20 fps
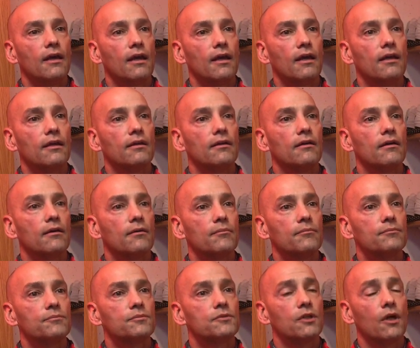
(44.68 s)
And
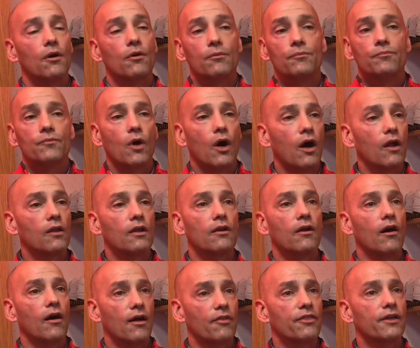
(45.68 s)
um, so, all in
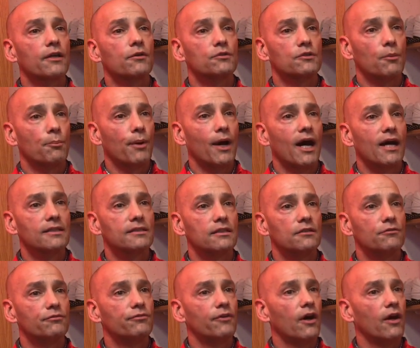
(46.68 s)
all, I think it was a
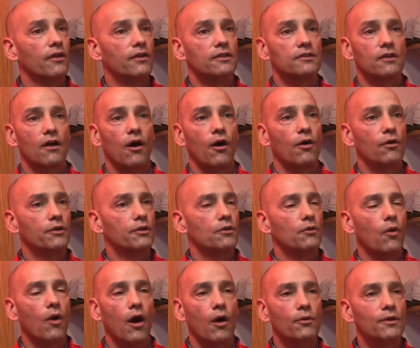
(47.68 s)
positive fall. There's all
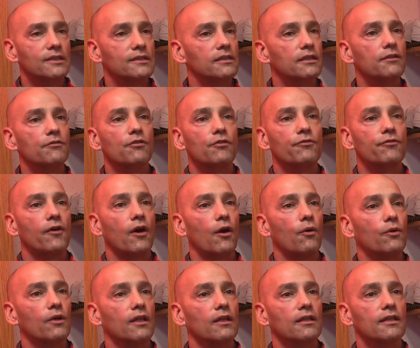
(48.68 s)
you always leave the
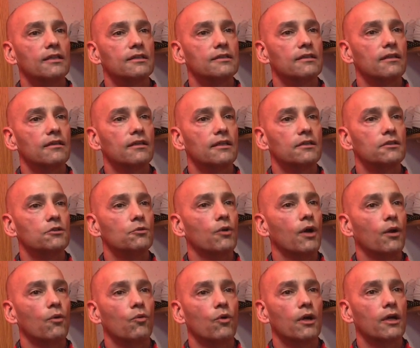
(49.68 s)
fall with a list of things you
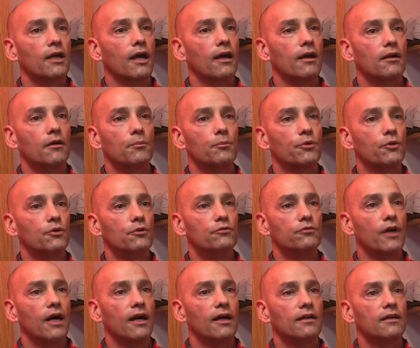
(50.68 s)
want to work on and
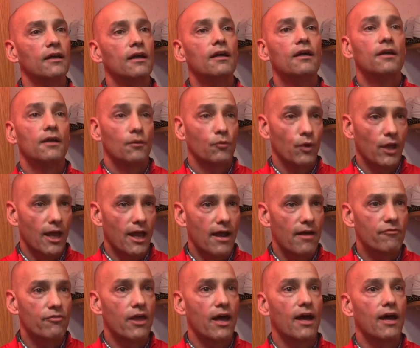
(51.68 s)
improve on. And we
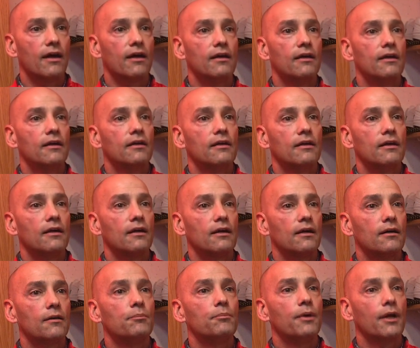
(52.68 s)
have that,
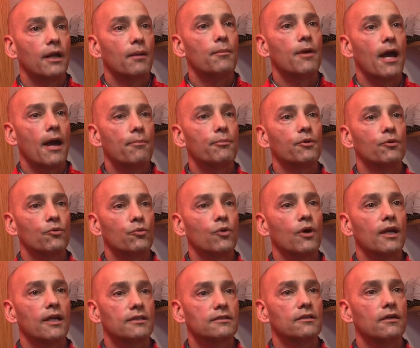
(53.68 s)
uh, but I'm happy with
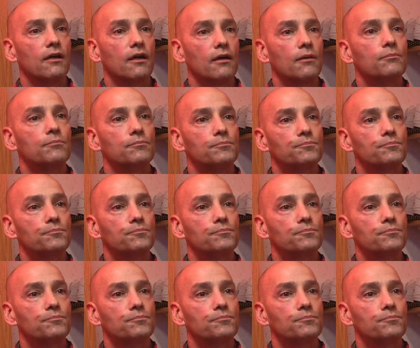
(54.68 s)
what I saw.